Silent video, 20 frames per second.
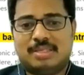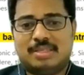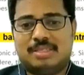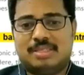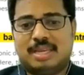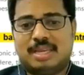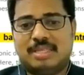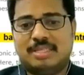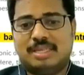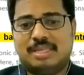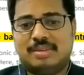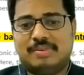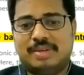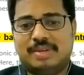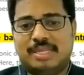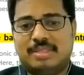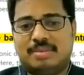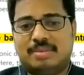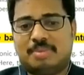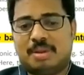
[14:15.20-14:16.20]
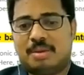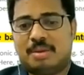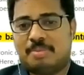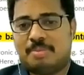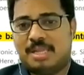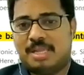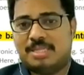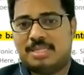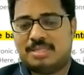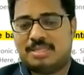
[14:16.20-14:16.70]
changing weight, the
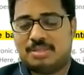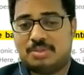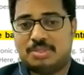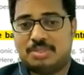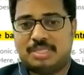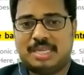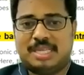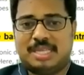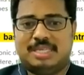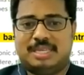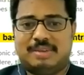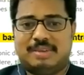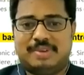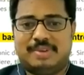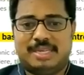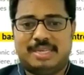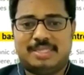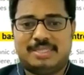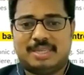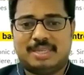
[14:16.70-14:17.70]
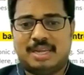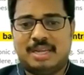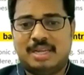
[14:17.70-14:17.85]
pulses through changing weights.